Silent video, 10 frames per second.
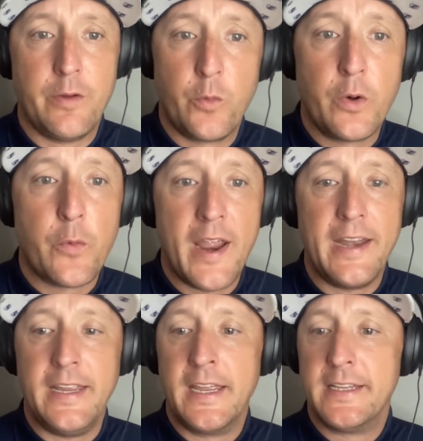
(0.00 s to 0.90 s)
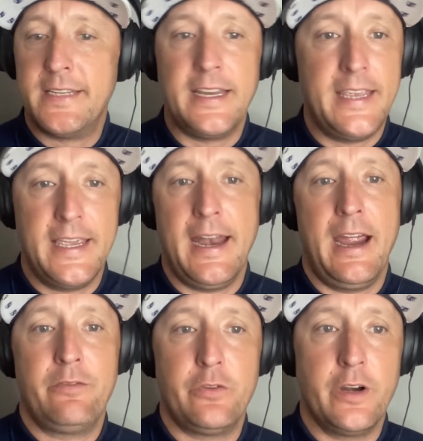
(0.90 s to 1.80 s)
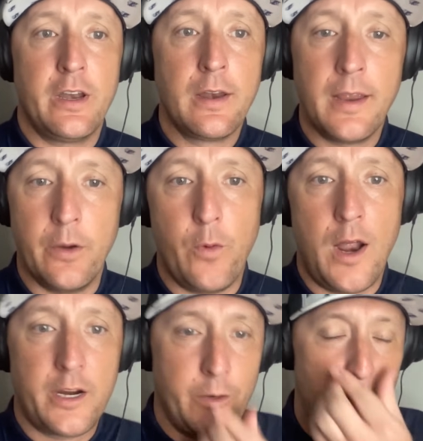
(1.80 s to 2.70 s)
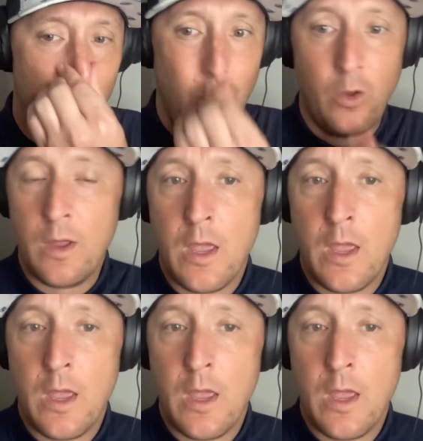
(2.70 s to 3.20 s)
and we're ready to get after it and rock and roll.